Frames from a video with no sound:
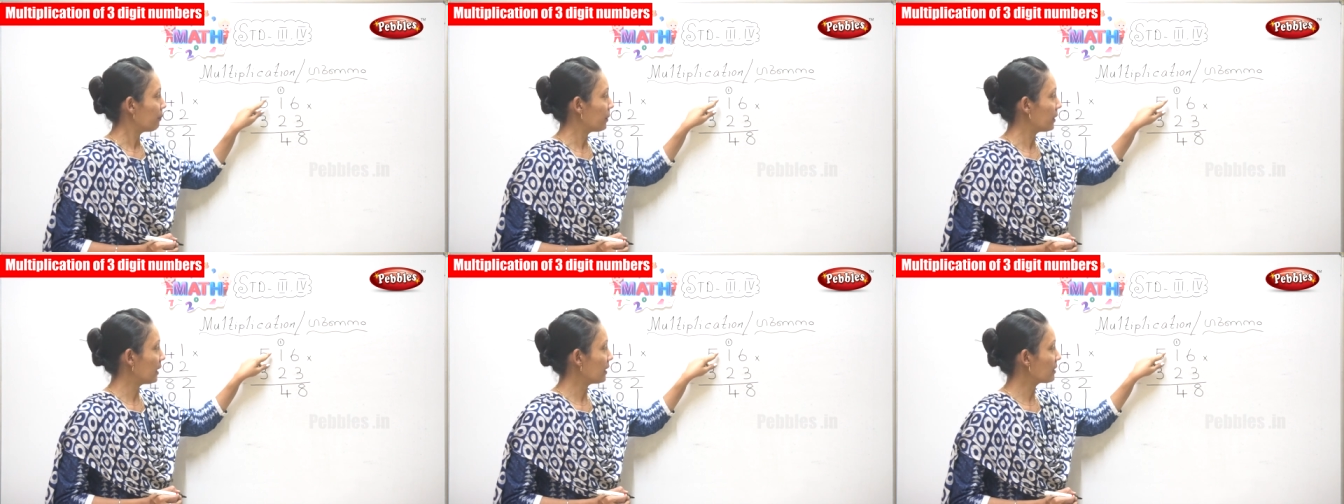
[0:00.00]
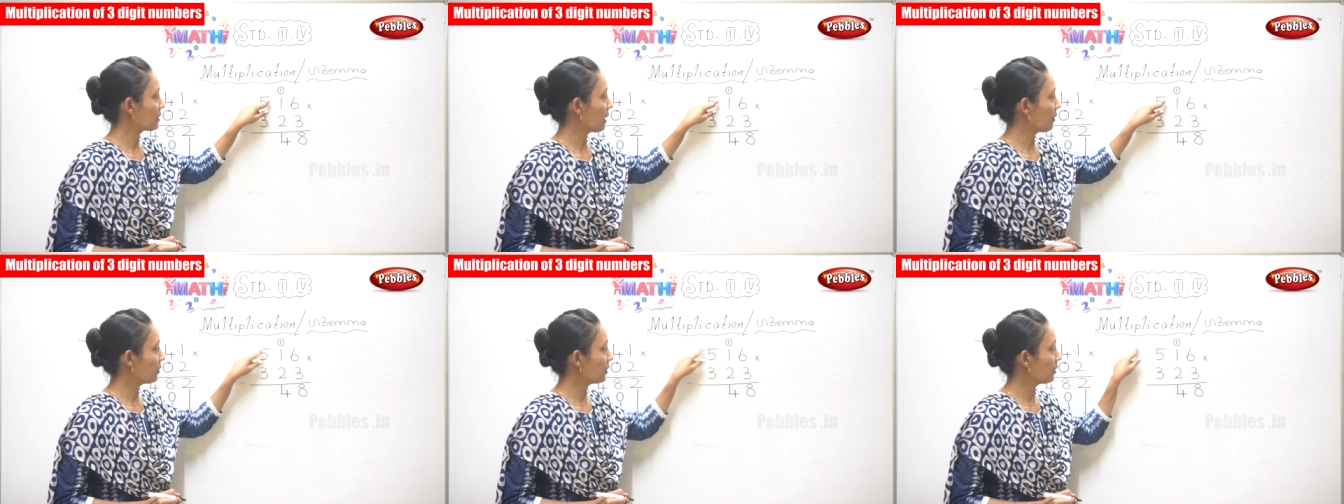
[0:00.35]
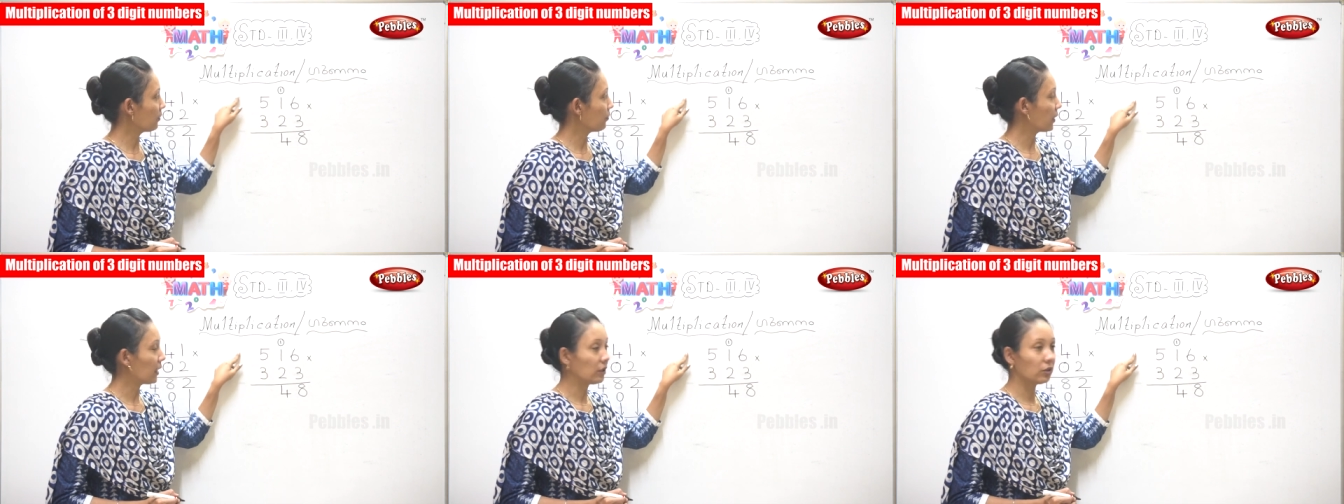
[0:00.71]
But next after
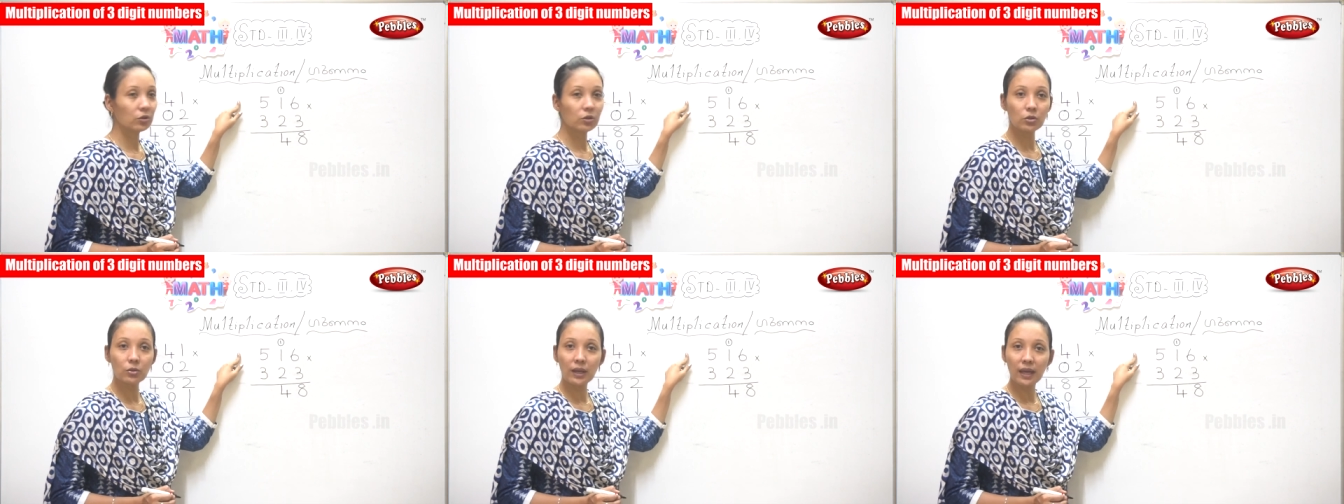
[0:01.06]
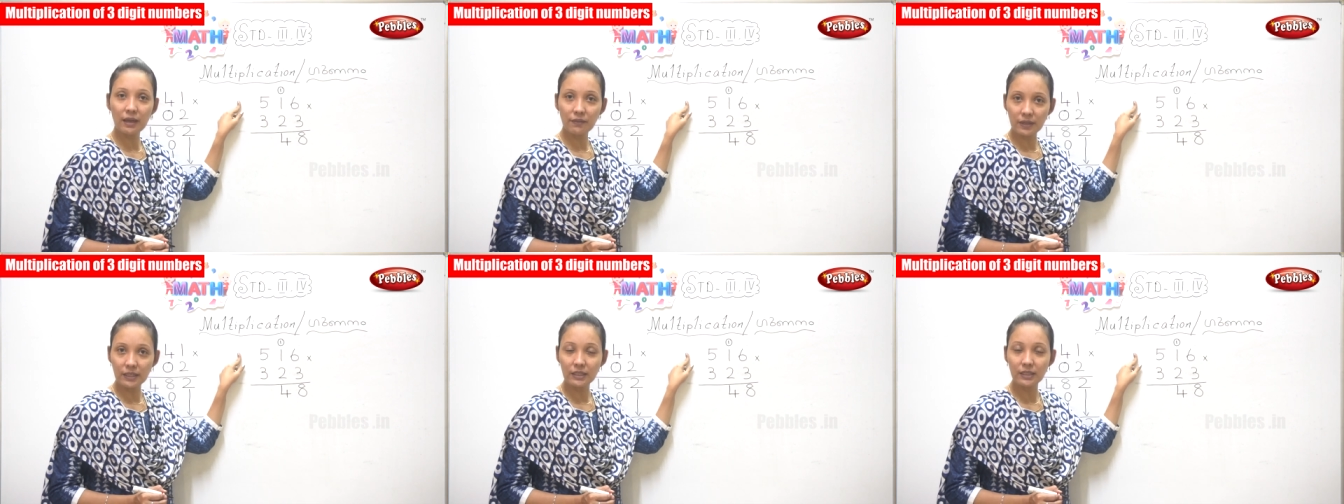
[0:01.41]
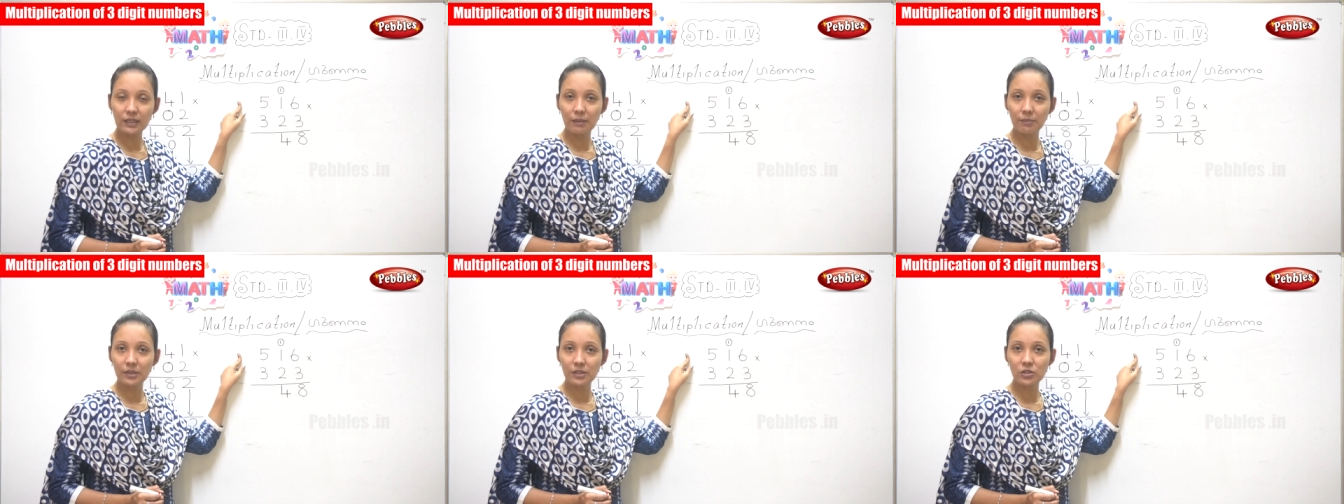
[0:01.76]
the 5 do you have any
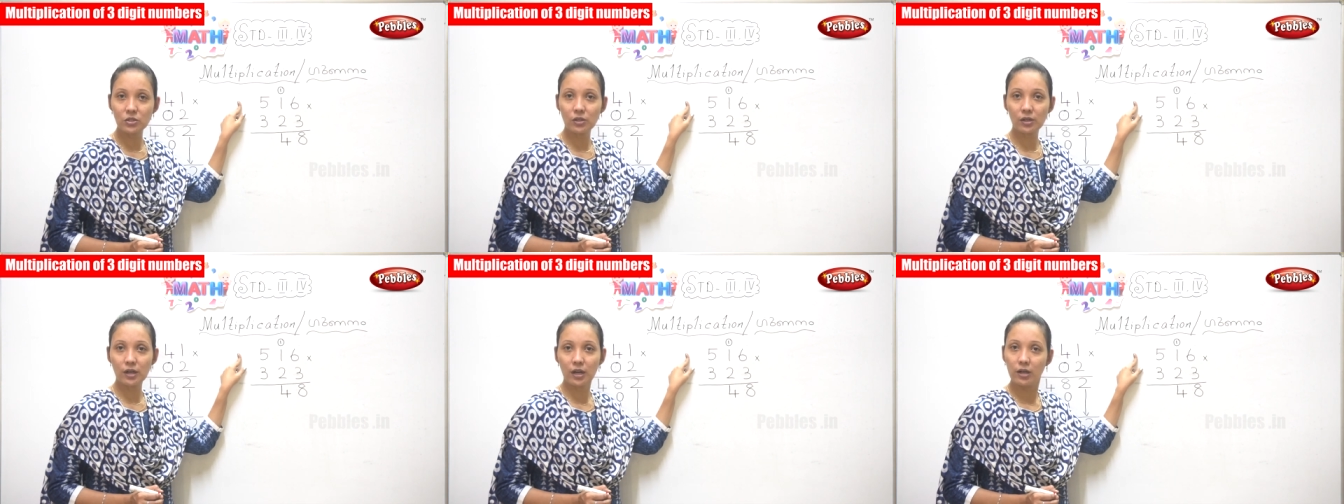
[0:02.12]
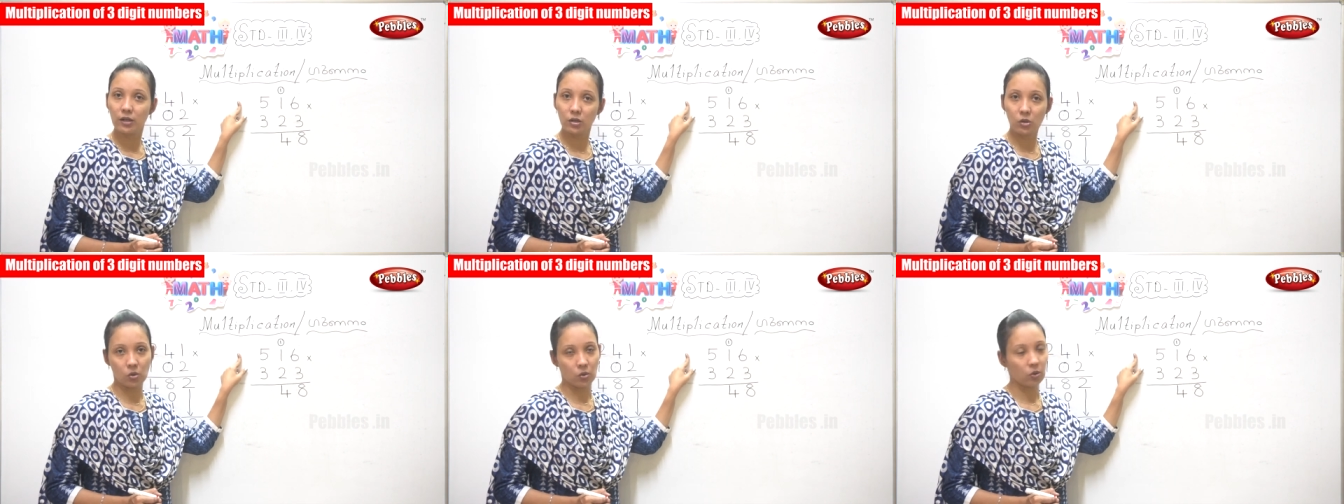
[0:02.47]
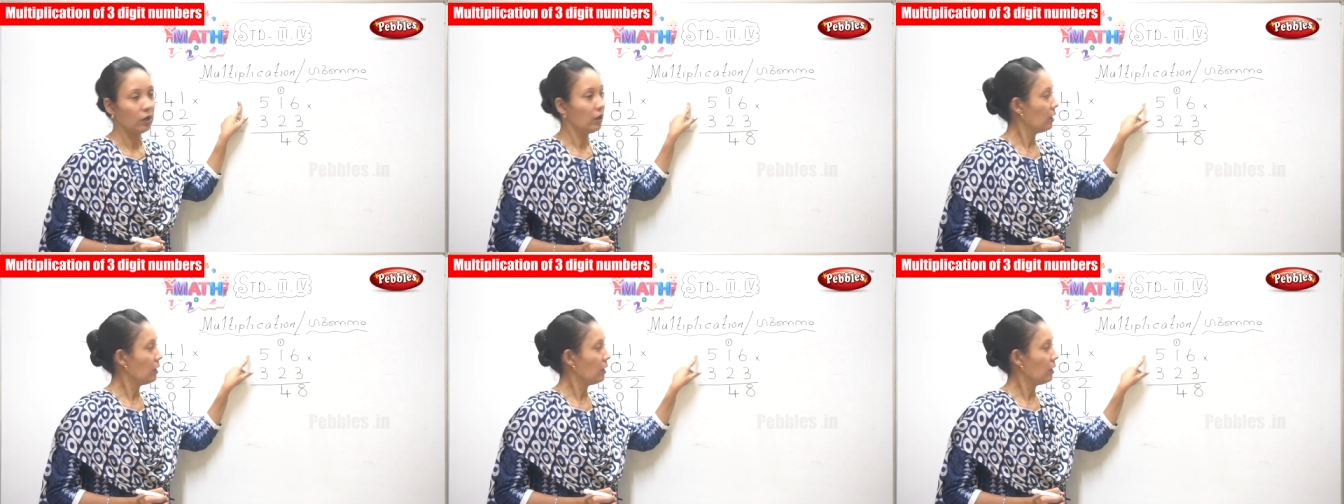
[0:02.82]
numbers children? No.